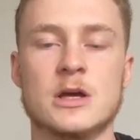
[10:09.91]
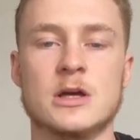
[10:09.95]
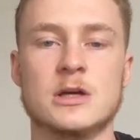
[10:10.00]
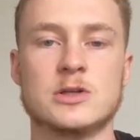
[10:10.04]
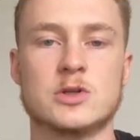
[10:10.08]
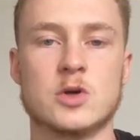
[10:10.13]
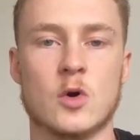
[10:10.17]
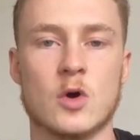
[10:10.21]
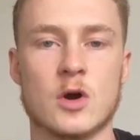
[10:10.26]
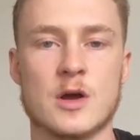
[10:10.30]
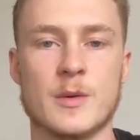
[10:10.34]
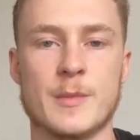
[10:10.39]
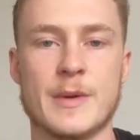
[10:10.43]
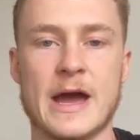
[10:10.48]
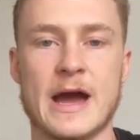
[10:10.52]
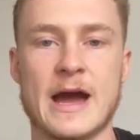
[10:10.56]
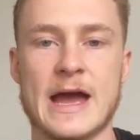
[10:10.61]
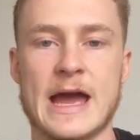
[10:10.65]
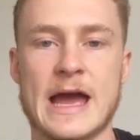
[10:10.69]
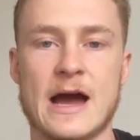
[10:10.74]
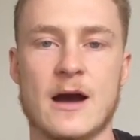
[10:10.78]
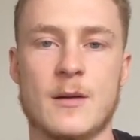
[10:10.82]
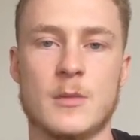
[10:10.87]
talk about
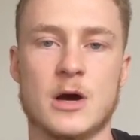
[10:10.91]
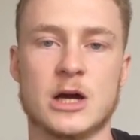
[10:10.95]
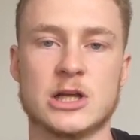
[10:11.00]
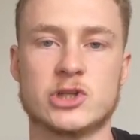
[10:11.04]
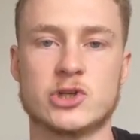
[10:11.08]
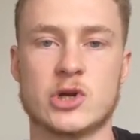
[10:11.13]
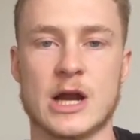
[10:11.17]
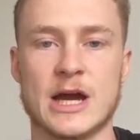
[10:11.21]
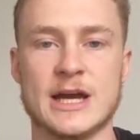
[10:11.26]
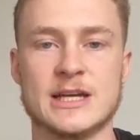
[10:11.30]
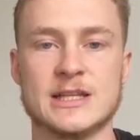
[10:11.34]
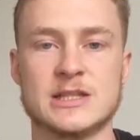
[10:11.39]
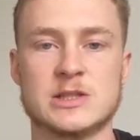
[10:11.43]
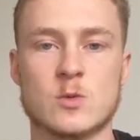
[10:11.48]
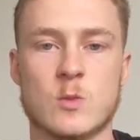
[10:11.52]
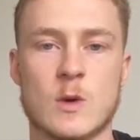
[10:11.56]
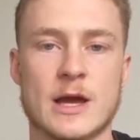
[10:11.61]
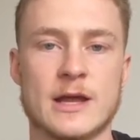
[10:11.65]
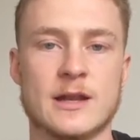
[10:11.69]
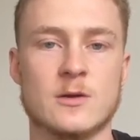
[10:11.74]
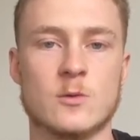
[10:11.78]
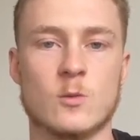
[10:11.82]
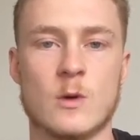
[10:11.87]
how my trades
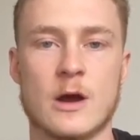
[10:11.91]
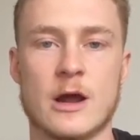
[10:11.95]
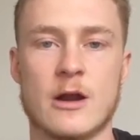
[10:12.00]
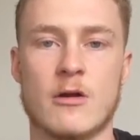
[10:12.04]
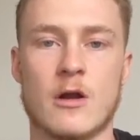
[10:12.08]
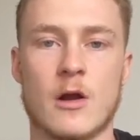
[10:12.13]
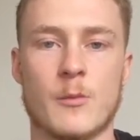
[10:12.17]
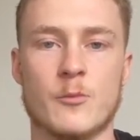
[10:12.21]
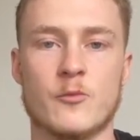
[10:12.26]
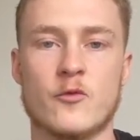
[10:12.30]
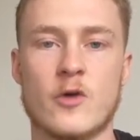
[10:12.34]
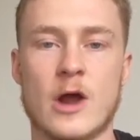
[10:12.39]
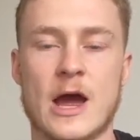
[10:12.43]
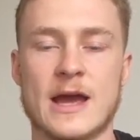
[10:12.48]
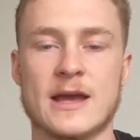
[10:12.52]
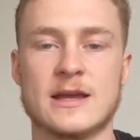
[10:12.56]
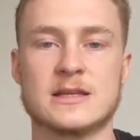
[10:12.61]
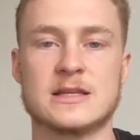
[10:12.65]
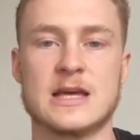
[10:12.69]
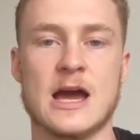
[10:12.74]
went, where I'm ranked,